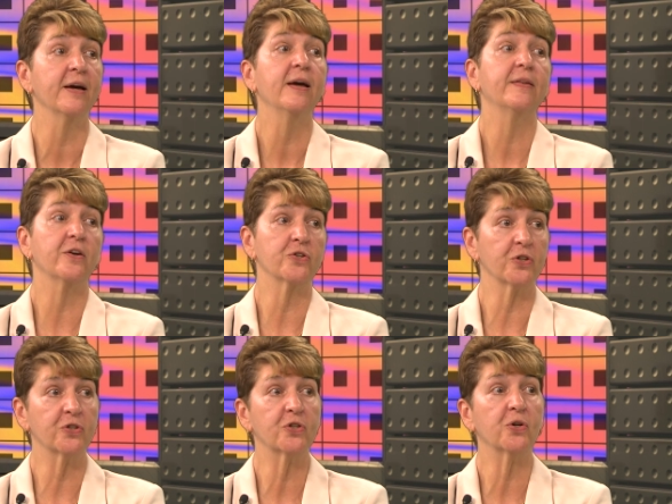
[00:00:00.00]
Yeah. There's
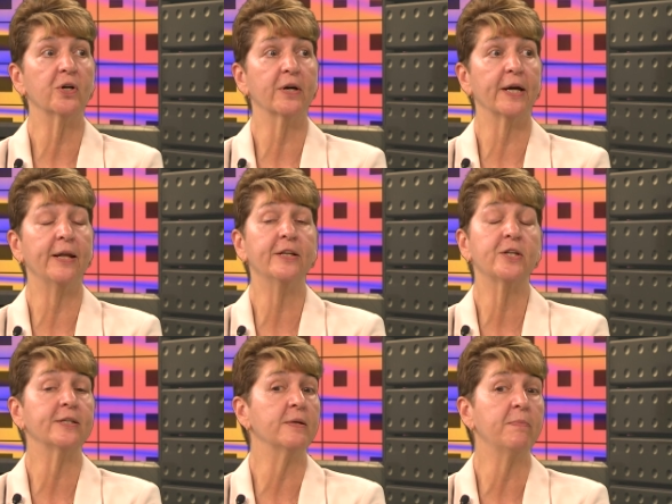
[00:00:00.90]
a story. And
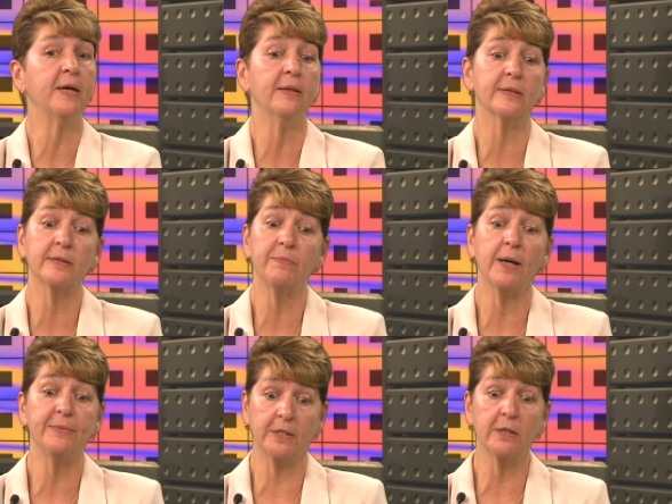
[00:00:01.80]
it doesn't mean that
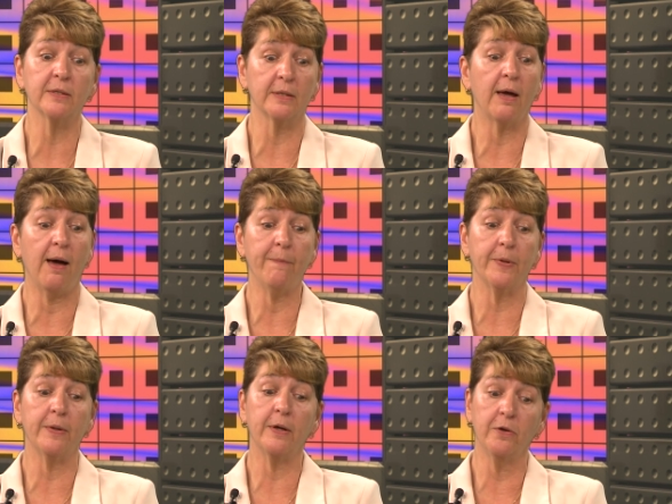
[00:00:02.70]
sometimes it doesn't
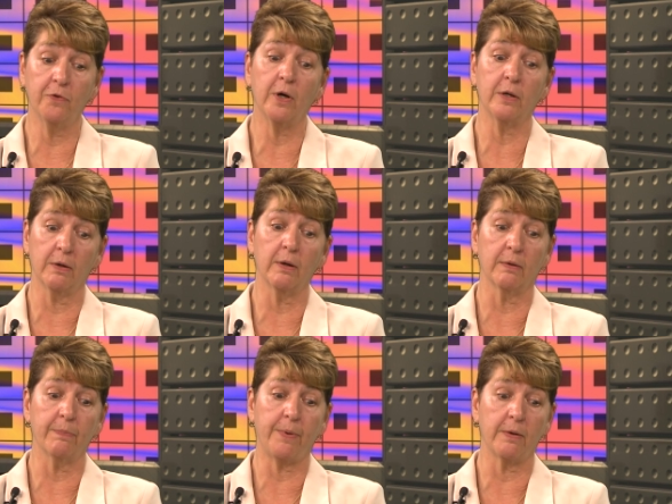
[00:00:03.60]
happen that you've got
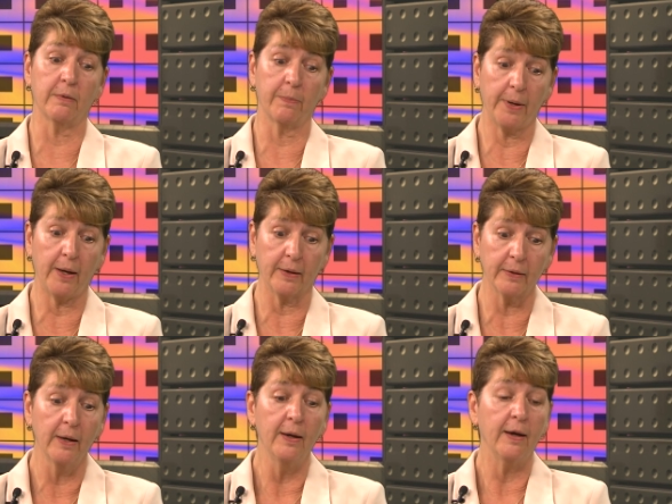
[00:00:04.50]
your partner
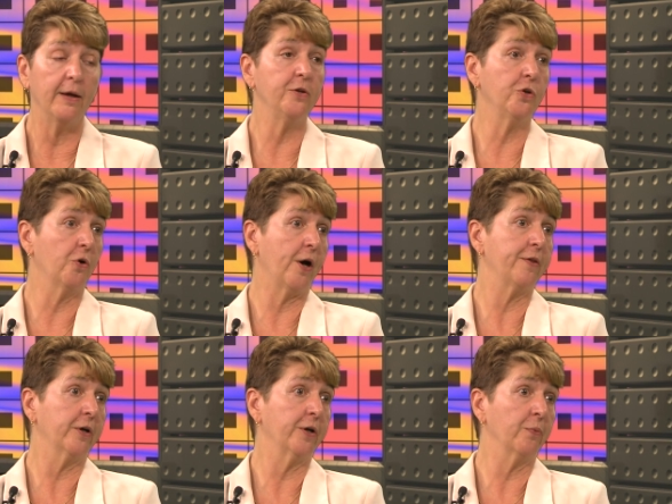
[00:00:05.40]
pegged and you know how
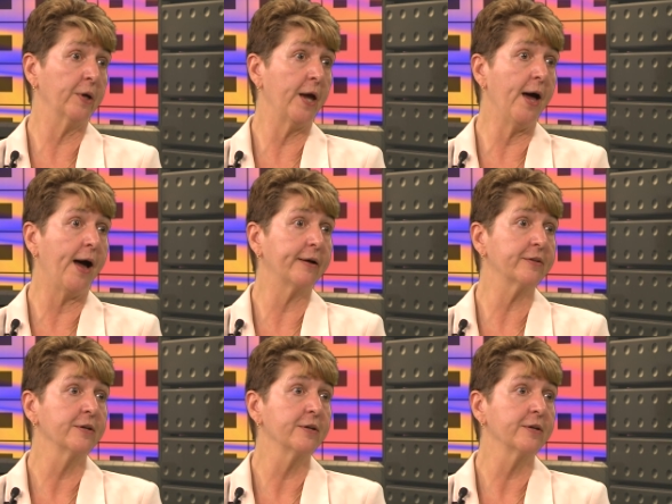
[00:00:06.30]
they're going to react.